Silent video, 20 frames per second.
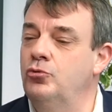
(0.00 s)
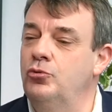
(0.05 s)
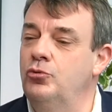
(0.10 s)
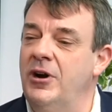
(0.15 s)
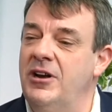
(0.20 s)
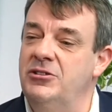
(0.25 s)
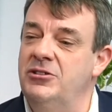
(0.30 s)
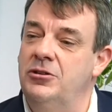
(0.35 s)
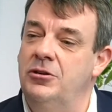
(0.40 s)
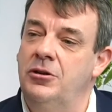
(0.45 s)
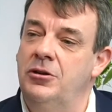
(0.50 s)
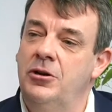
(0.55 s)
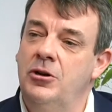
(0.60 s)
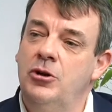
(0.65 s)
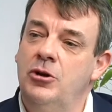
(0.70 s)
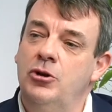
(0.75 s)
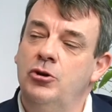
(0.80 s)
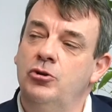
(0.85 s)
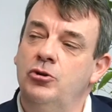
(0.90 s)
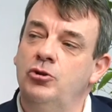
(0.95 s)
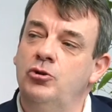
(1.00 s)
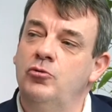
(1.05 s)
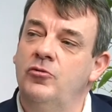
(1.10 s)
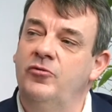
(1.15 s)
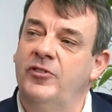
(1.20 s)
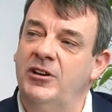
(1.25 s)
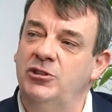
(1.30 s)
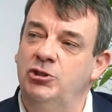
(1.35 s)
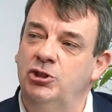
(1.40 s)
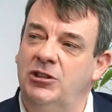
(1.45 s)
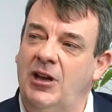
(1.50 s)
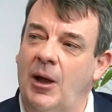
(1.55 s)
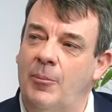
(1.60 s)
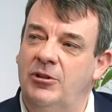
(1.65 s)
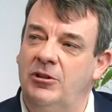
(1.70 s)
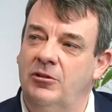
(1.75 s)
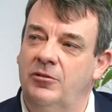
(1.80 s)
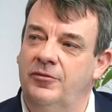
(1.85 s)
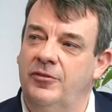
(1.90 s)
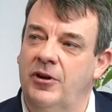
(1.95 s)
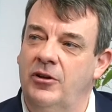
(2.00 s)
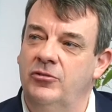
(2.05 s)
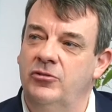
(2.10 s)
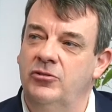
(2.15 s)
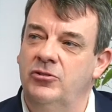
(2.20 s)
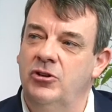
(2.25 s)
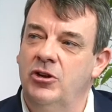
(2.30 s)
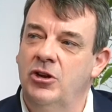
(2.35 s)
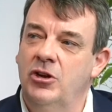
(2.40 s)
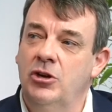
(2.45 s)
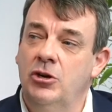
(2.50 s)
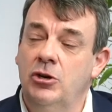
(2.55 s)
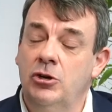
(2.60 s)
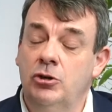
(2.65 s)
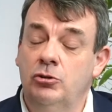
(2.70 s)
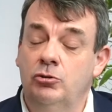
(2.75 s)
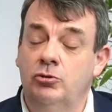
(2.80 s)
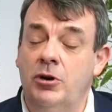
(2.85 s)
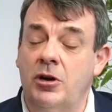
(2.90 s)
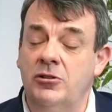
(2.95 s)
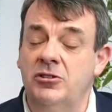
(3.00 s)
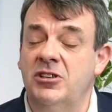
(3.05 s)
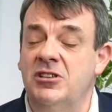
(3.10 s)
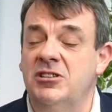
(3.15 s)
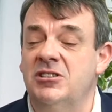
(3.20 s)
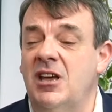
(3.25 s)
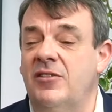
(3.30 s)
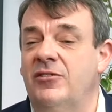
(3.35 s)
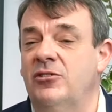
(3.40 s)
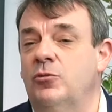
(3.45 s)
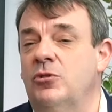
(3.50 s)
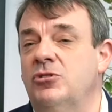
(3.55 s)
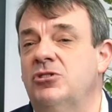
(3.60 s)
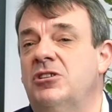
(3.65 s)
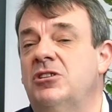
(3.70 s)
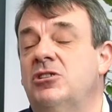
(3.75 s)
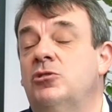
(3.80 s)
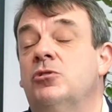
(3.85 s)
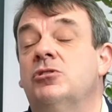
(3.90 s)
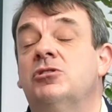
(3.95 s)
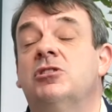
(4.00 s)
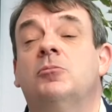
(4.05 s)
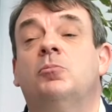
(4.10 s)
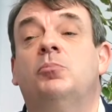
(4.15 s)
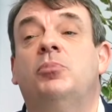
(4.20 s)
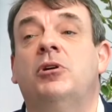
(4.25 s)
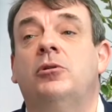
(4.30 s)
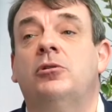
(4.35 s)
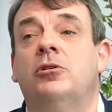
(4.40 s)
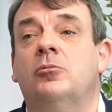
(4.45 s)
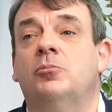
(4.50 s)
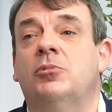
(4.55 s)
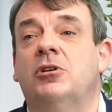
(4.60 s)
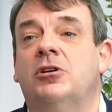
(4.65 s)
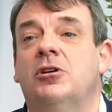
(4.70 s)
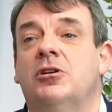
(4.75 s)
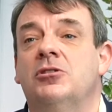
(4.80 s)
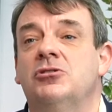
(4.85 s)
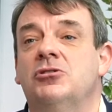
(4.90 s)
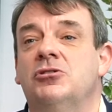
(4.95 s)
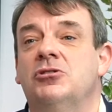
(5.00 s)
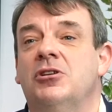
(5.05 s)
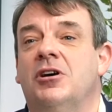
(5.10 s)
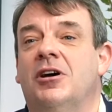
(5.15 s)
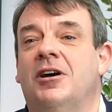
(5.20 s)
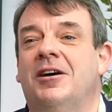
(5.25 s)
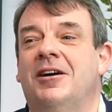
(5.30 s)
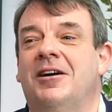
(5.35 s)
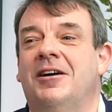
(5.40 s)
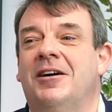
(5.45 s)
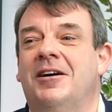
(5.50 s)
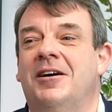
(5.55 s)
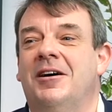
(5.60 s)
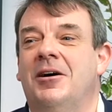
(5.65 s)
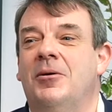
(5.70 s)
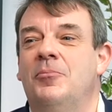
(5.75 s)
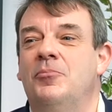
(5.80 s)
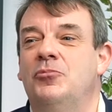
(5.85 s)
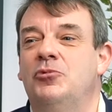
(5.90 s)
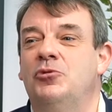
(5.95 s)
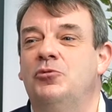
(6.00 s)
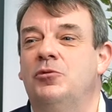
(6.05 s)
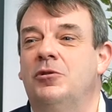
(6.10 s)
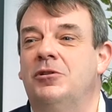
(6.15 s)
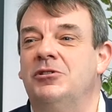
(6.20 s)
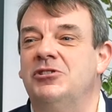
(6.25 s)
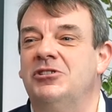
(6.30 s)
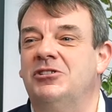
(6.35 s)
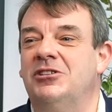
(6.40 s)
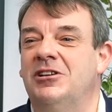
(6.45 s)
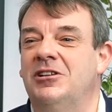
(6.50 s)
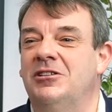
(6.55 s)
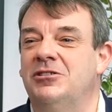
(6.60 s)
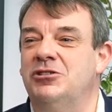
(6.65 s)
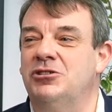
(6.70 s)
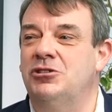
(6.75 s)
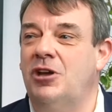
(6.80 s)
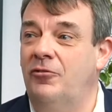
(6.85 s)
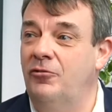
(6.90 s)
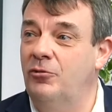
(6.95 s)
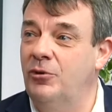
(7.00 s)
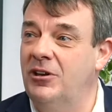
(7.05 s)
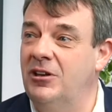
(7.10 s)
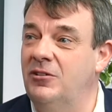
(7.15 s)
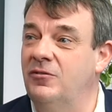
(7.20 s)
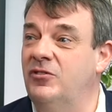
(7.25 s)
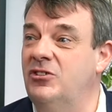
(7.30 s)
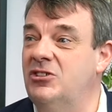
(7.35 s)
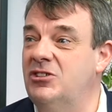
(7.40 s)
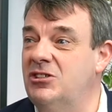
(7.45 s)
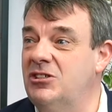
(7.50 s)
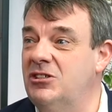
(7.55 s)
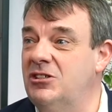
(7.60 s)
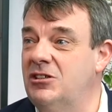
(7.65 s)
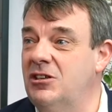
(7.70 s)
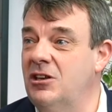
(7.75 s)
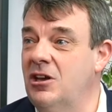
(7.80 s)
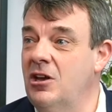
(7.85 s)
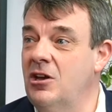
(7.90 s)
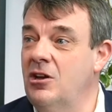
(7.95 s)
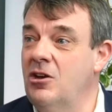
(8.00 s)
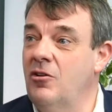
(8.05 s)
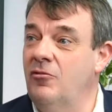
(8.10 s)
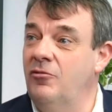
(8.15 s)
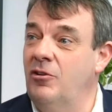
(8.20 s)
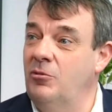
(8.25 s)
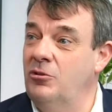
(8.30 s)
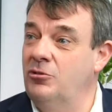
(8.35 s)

as a new venture capital fund. 2007 was an interesting period because you are still suffering in VC from the